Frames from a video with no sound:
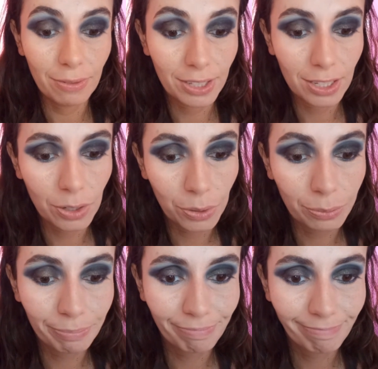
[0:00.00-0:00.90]

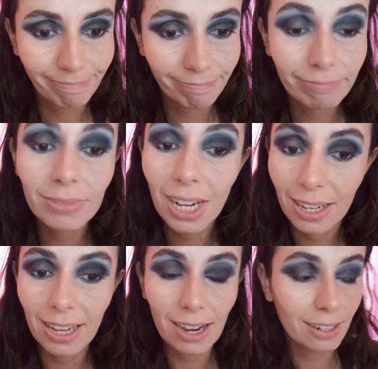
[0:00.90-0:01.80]
so
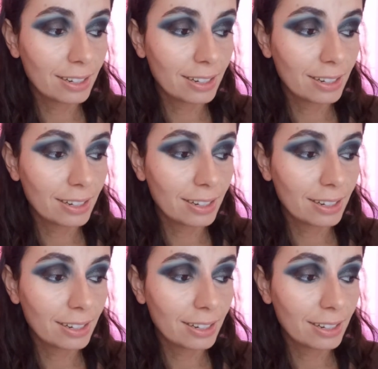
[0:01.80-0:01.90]
yeah.